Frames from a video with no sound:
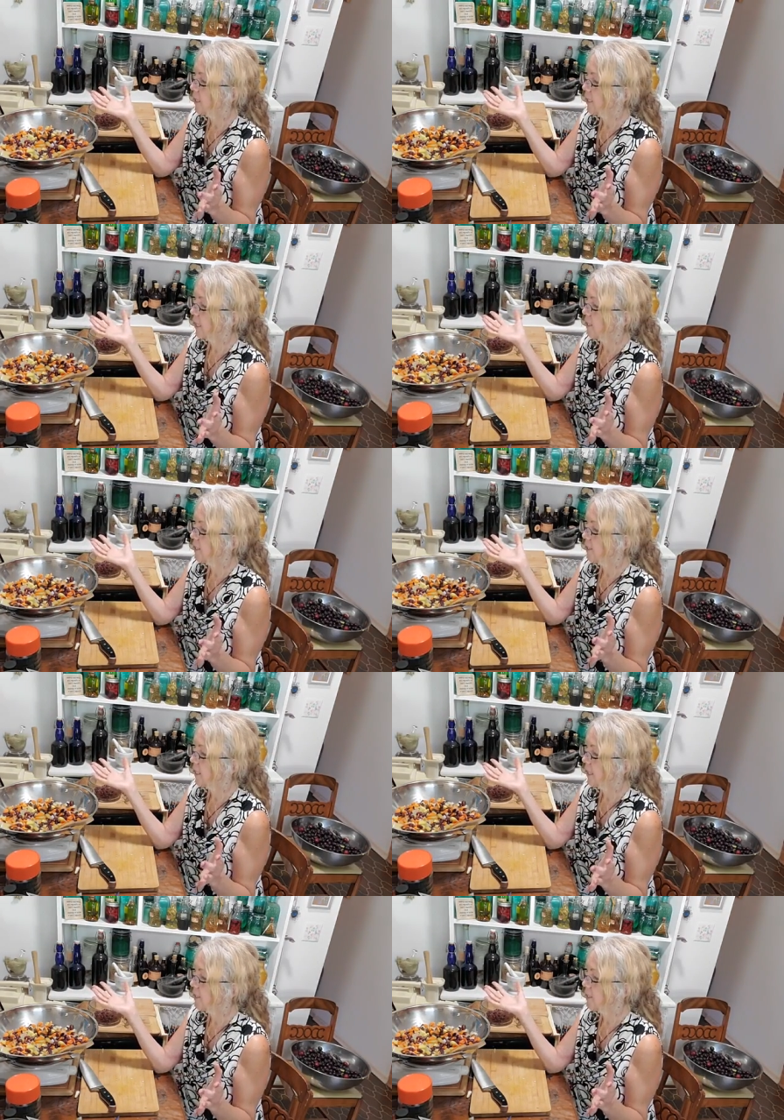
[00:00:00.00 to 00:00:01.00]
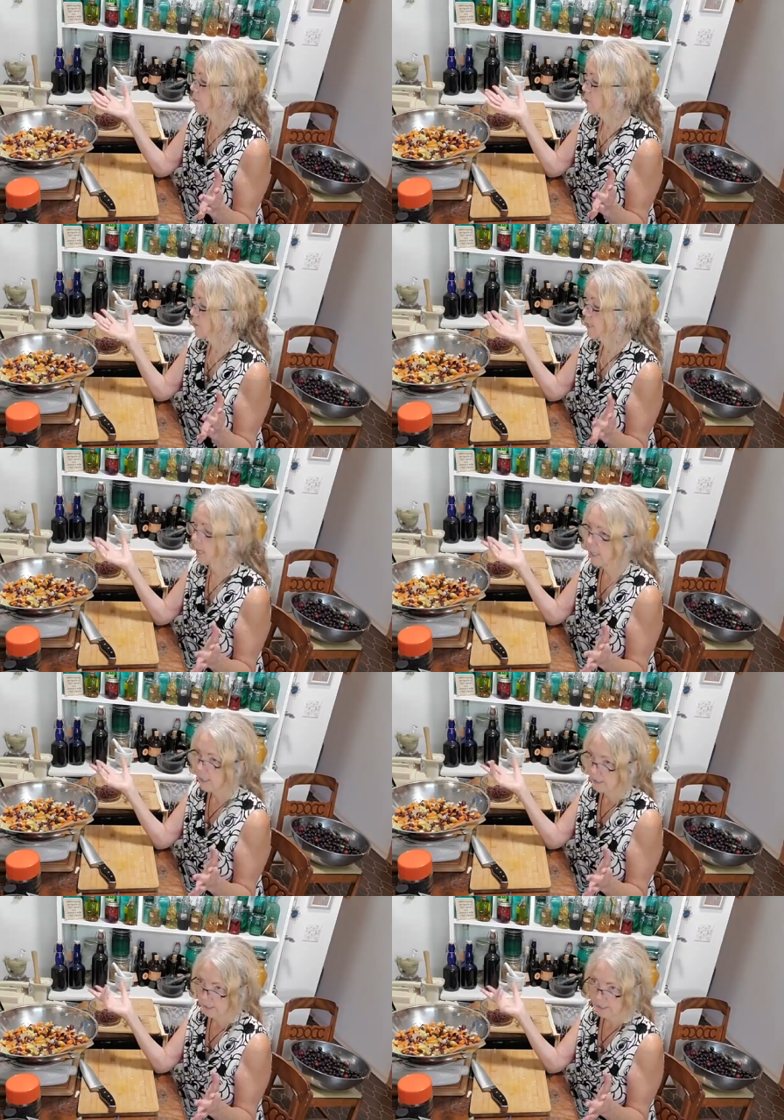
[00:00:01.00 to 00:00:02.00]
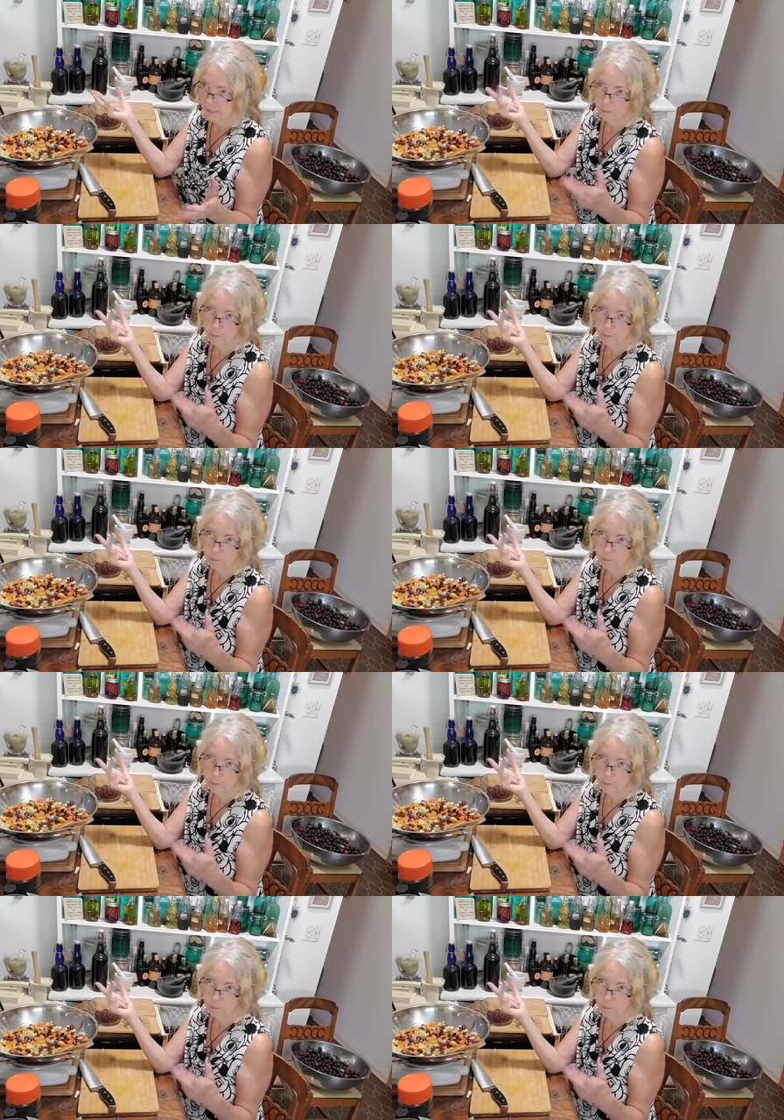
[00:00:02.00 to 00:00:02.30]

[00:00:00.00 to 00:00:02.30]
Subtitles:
nice light summer salad. And now